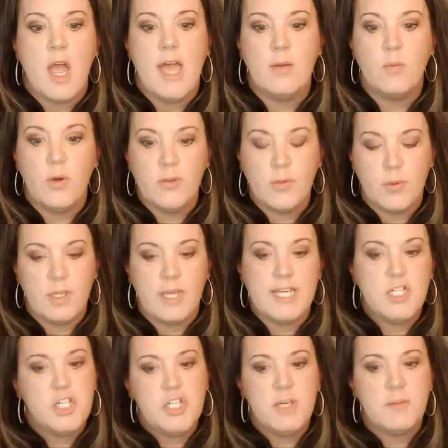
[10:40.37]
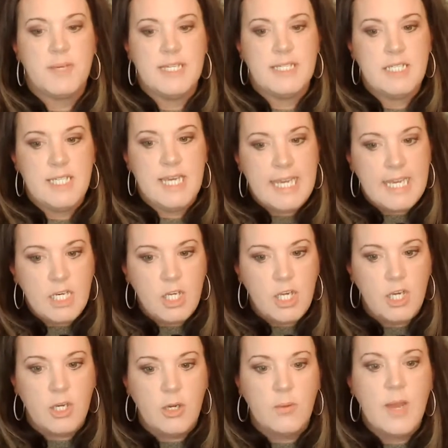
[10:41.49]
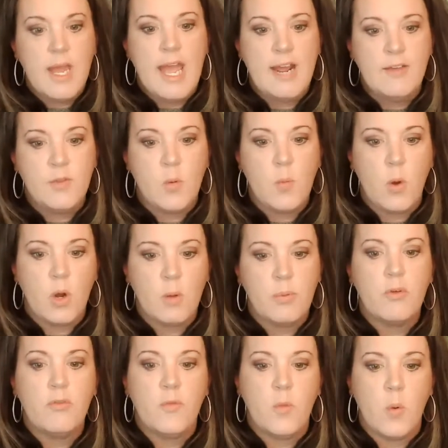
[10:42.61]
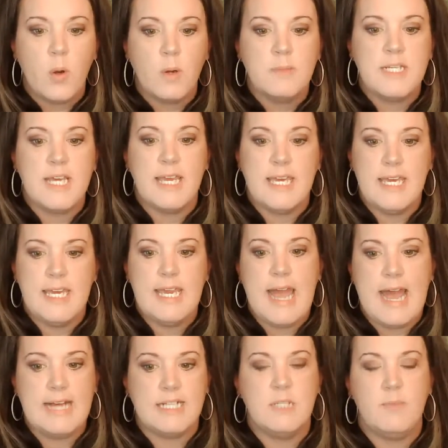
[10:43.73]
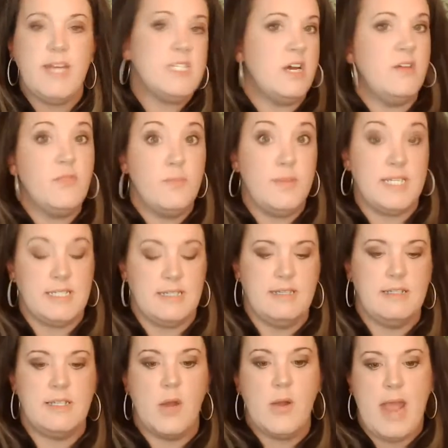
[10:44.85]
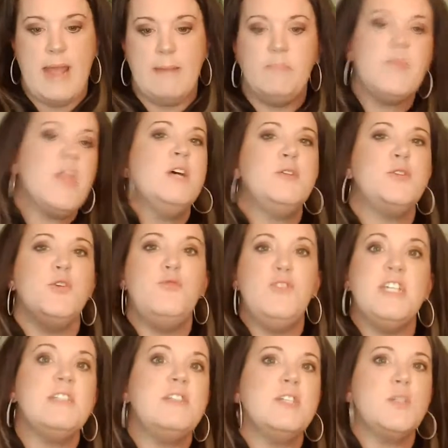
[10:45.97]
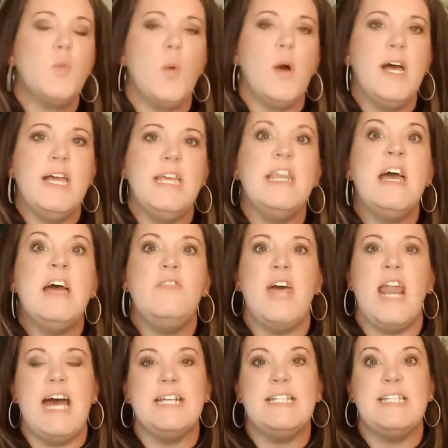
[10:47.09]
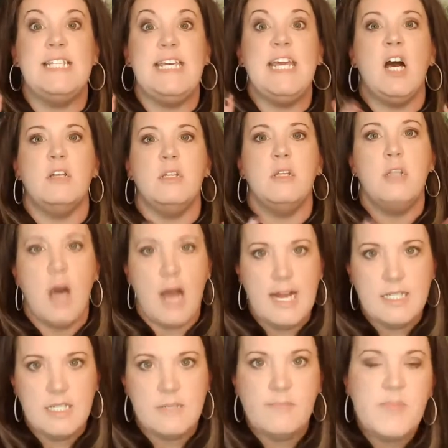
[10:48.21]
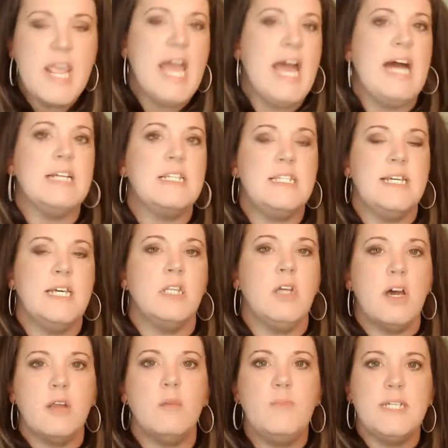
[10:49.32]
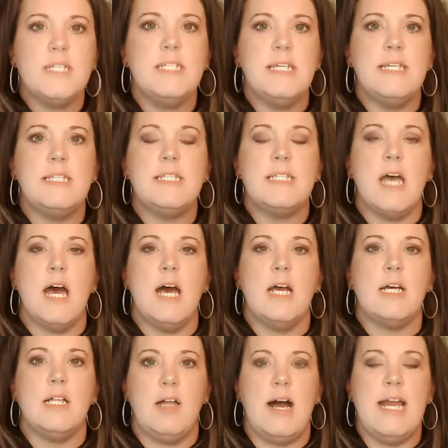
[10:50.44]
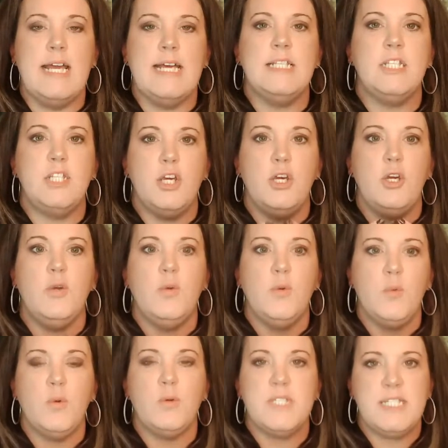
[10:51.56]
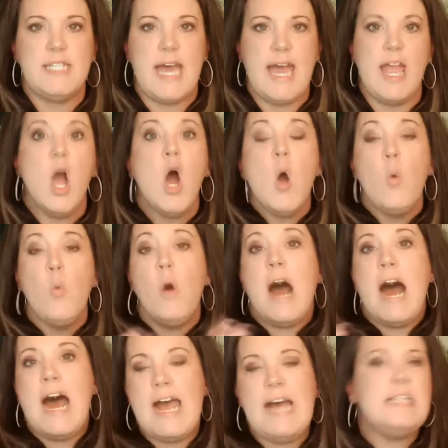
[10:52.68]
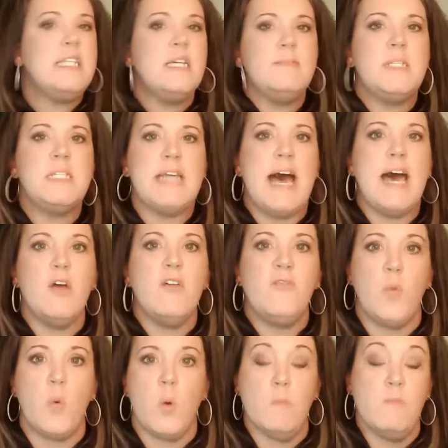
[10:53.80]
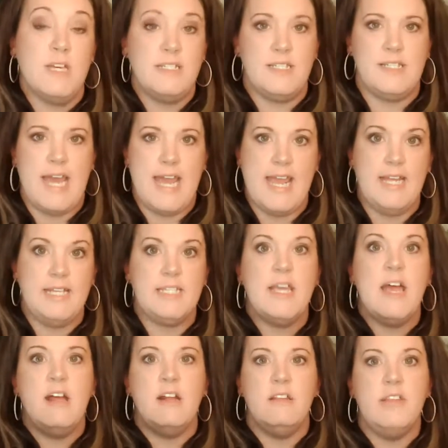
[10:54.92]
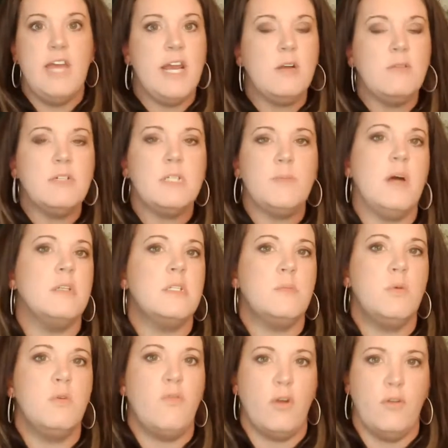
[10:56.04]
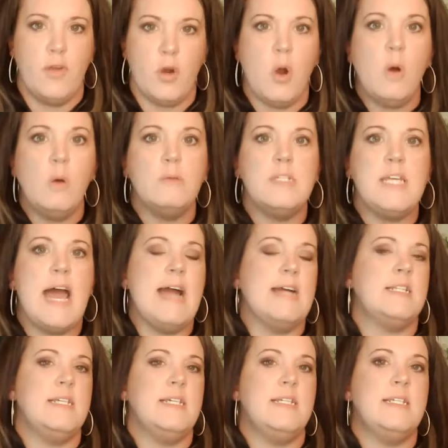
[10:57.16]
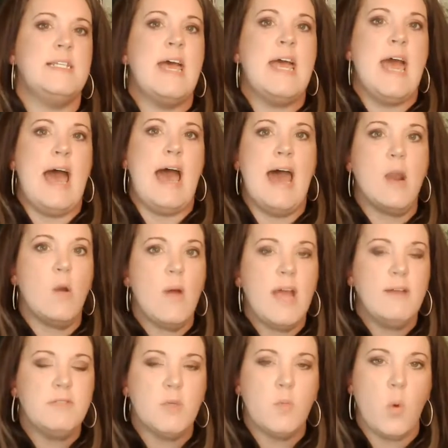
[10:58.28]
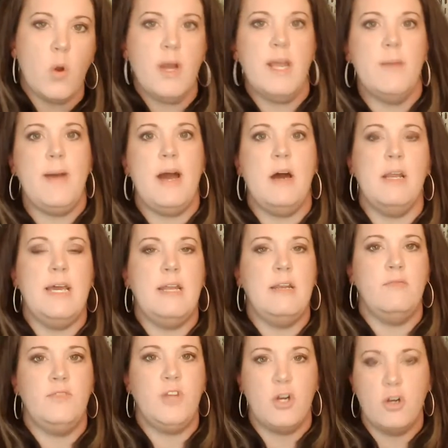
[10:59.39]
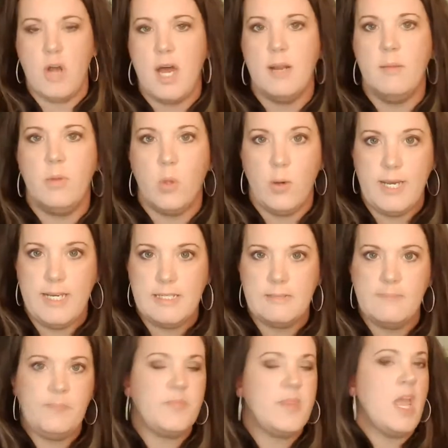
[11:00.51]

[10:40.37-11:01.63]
And will the relationship continue and the work performed a key aspect of the business? Okay, so this is one that I see a lot. I see a lot of business clients who will say, well, I had them sign a form that states they're responsible for their own taxes. I don't have to worry about it. They're not employees.